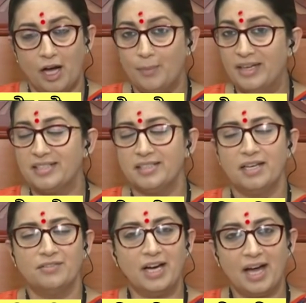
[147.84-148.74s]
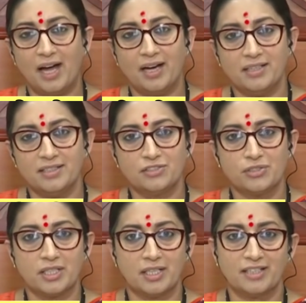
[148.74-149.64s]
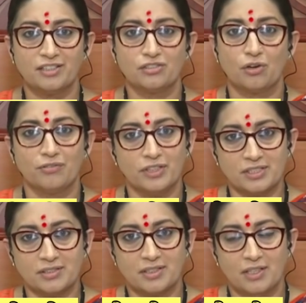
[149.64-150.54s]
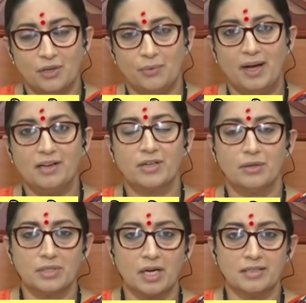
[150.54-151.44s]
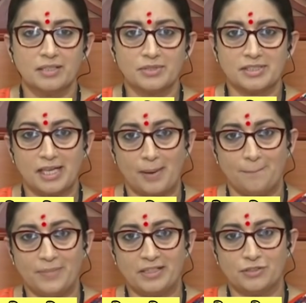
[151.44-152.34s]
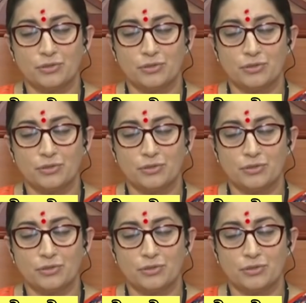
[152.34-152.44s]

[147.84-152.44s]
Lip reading: Amethi never had a district collector's office while Rahul Gandhi was the MP.